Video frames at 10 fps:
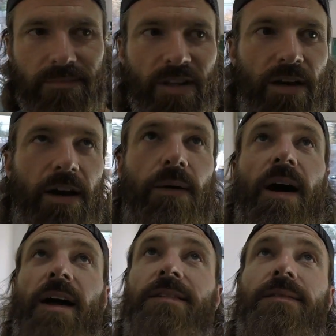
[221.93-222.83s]
Now,
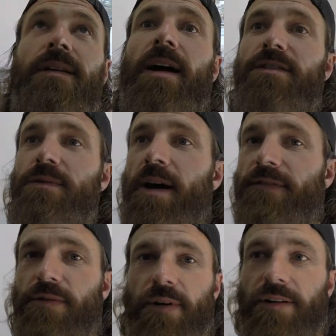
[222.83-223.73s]
I do
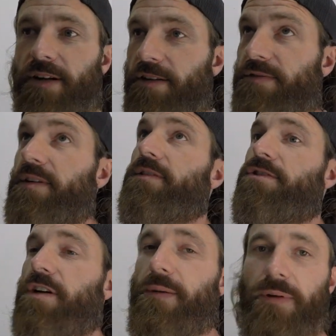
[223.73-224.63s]
have to run you guys around the
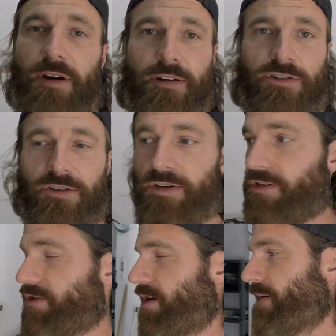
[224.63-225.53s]
shop here and show you the
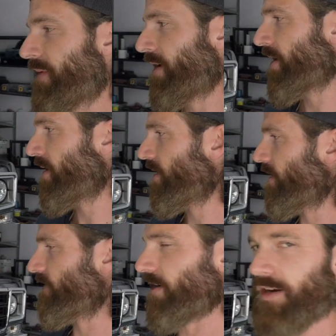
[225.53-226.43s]
shop.
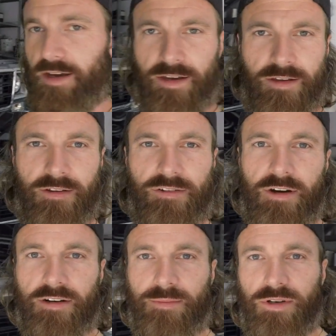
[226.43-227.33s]
I've kind of
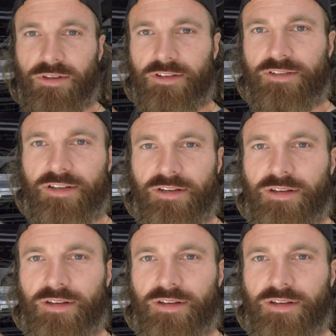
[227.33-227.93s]
talked about this